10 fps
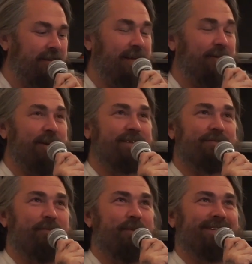I feel like
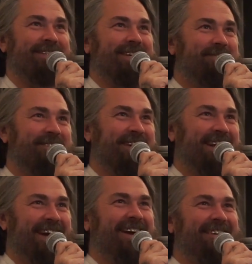racing for pink slips
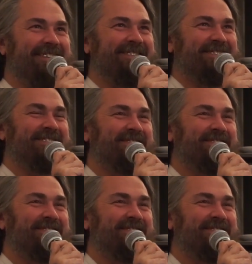right now.